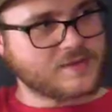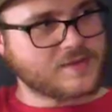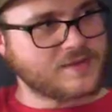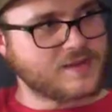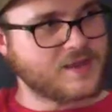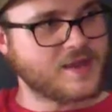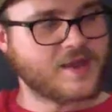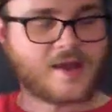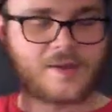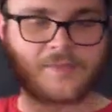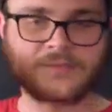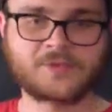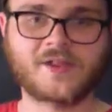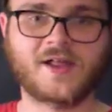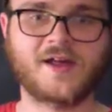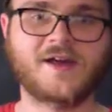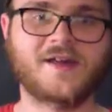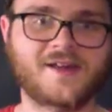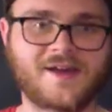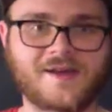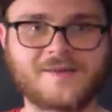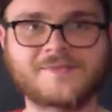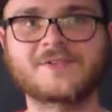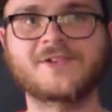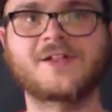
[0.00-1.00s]
Yeah, I'm
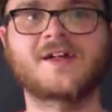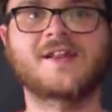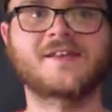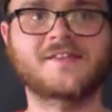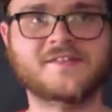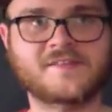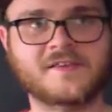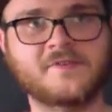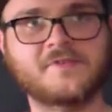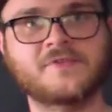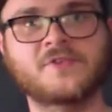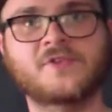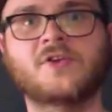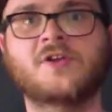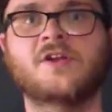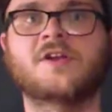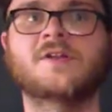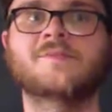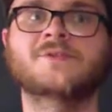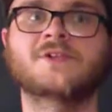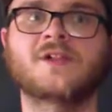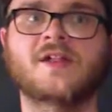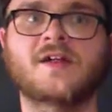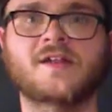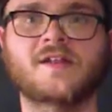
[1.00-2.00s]
glad I saw Valerian.
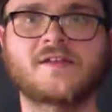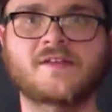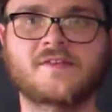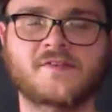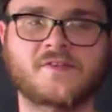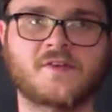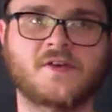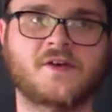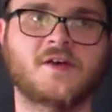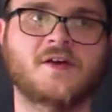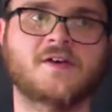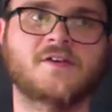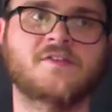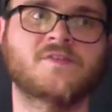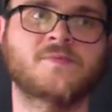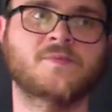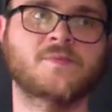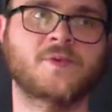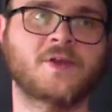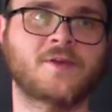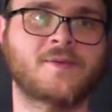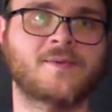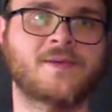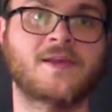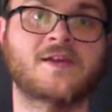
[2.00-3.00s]
I'm glad I saw
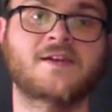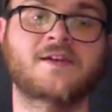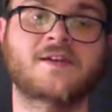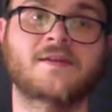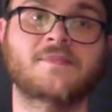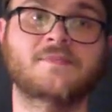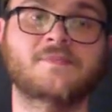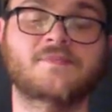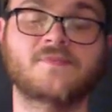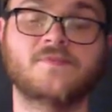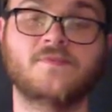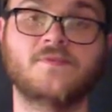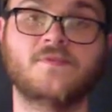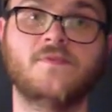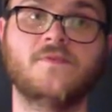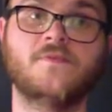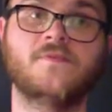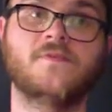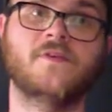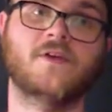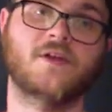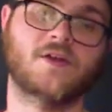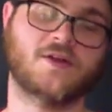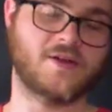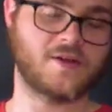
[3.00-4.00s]
Spider-Man, and I'm
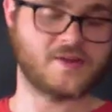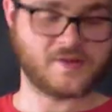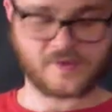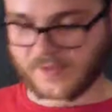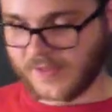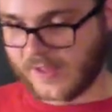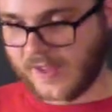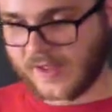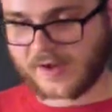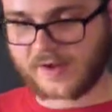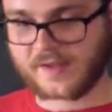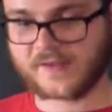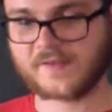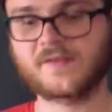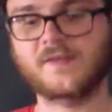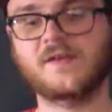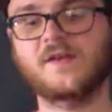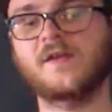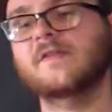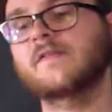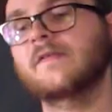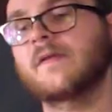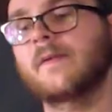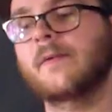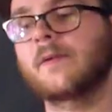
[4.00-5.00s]
very glad I
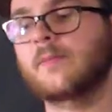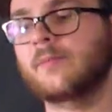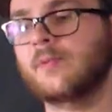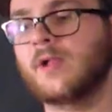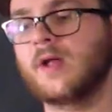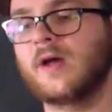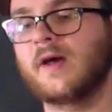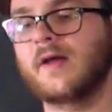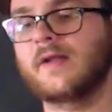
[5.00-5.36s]
saw Atomic Blonde.